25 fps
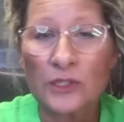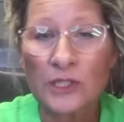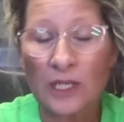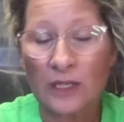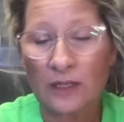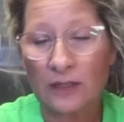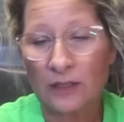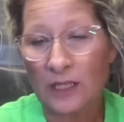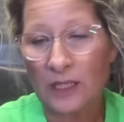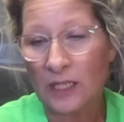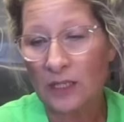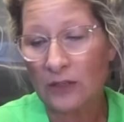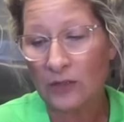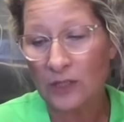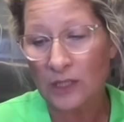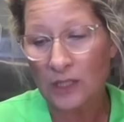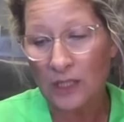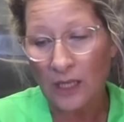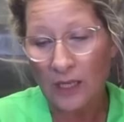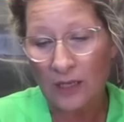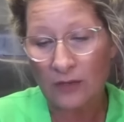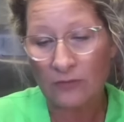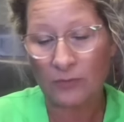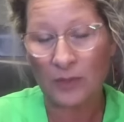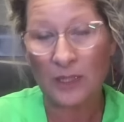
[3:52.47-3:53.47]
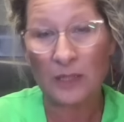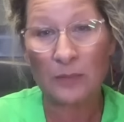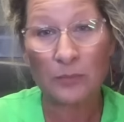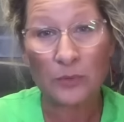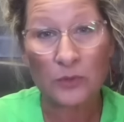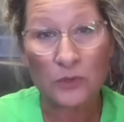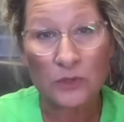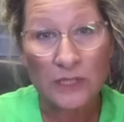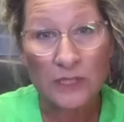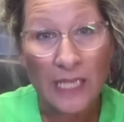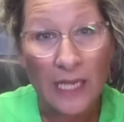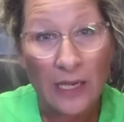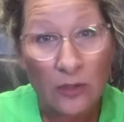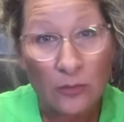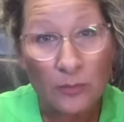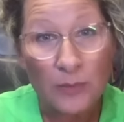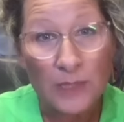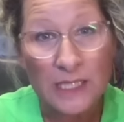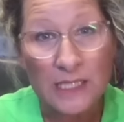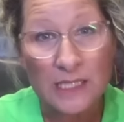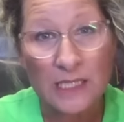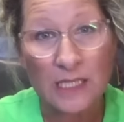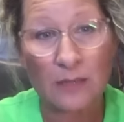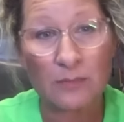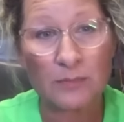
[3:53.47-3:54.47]
I hear a lot of people tell me
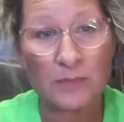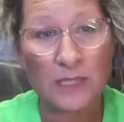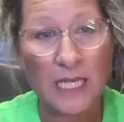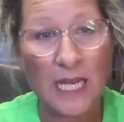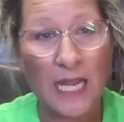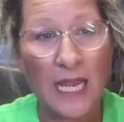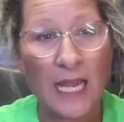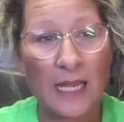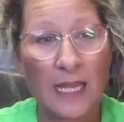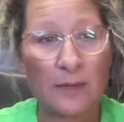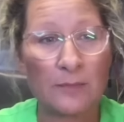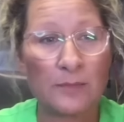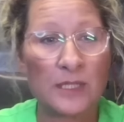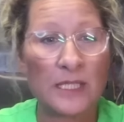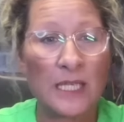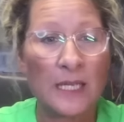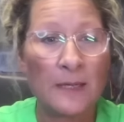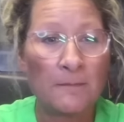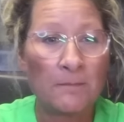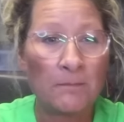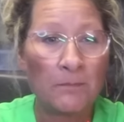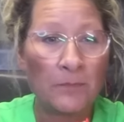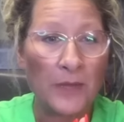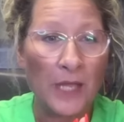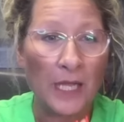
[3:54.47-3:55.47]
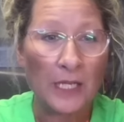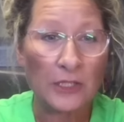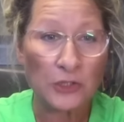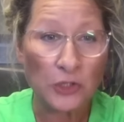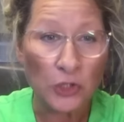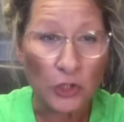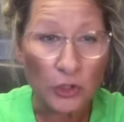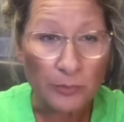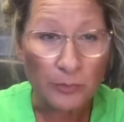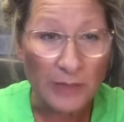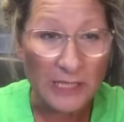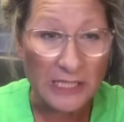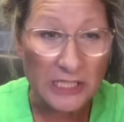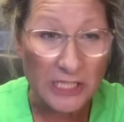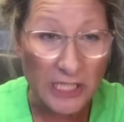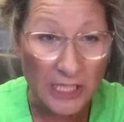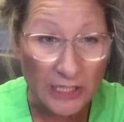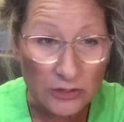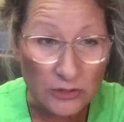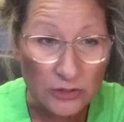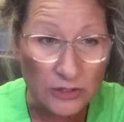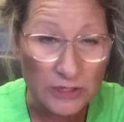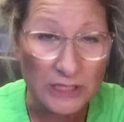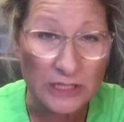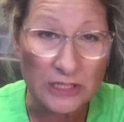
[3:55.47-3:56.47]
sometimes, I took my
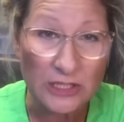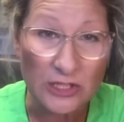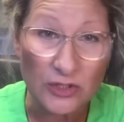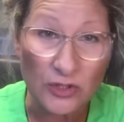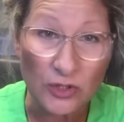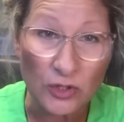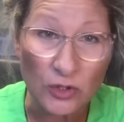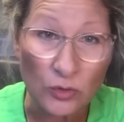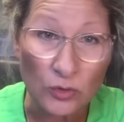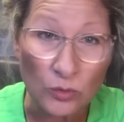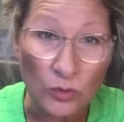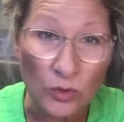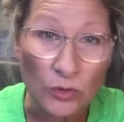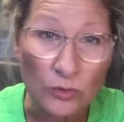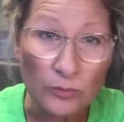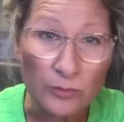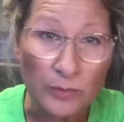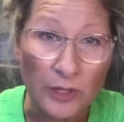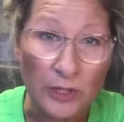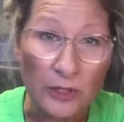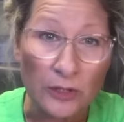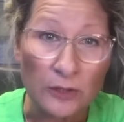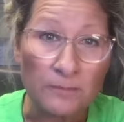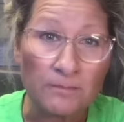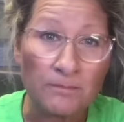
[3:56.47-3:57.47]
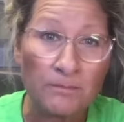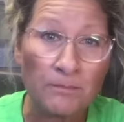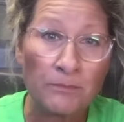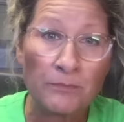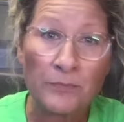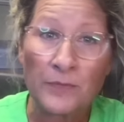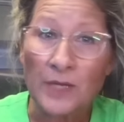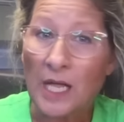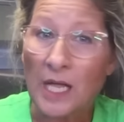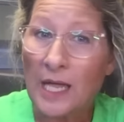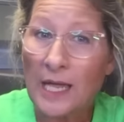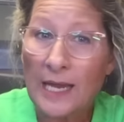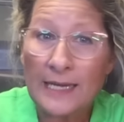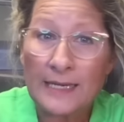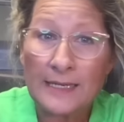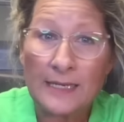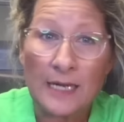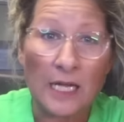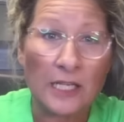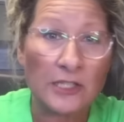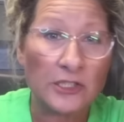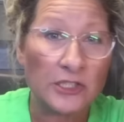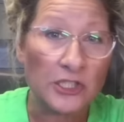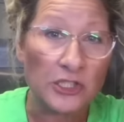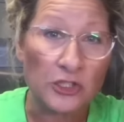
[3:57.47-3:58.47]
Sheltie to the groomer and
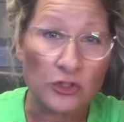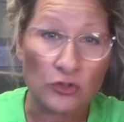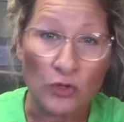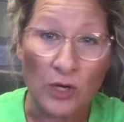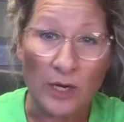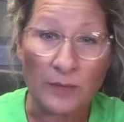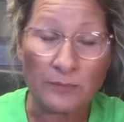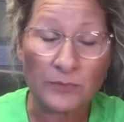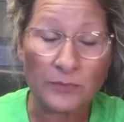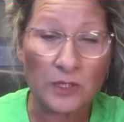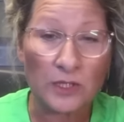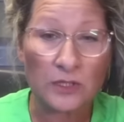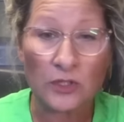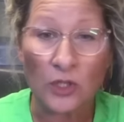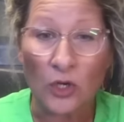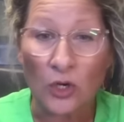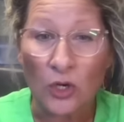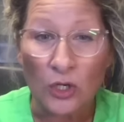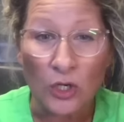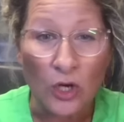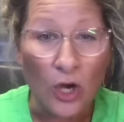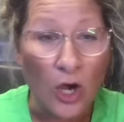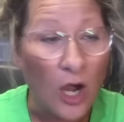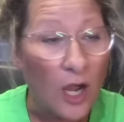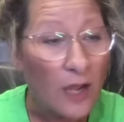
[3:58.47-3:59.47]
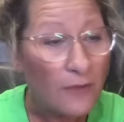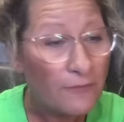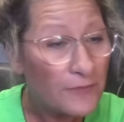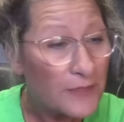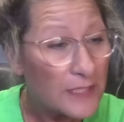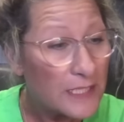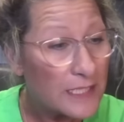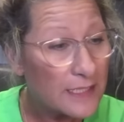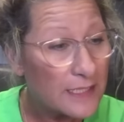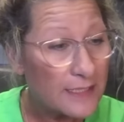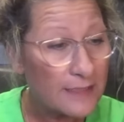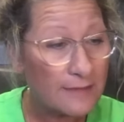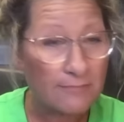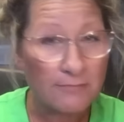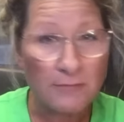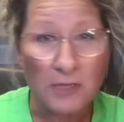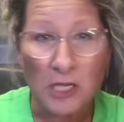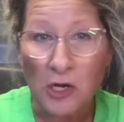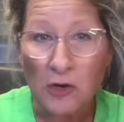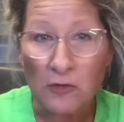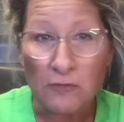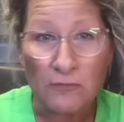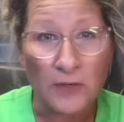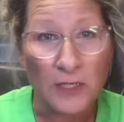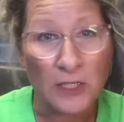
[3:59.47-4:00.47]
I just dropped the dog off and, you
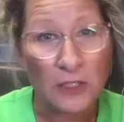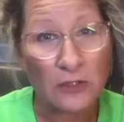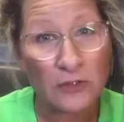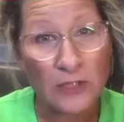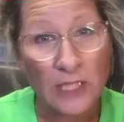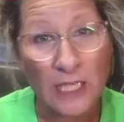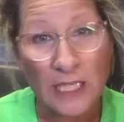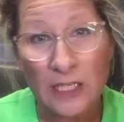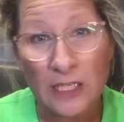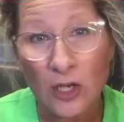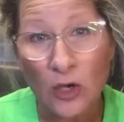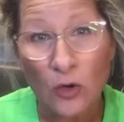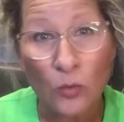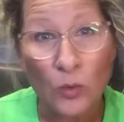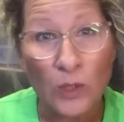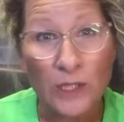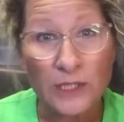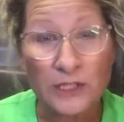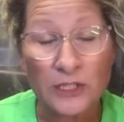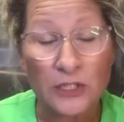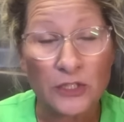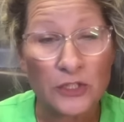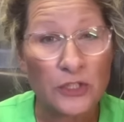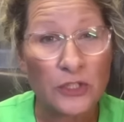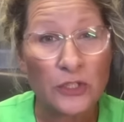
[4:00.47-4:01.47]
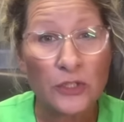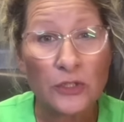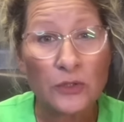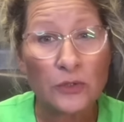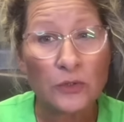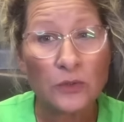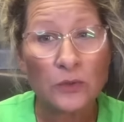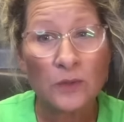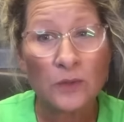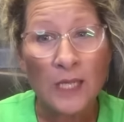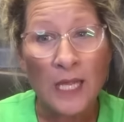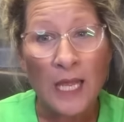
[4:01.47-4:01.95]
know, figured they know what to do.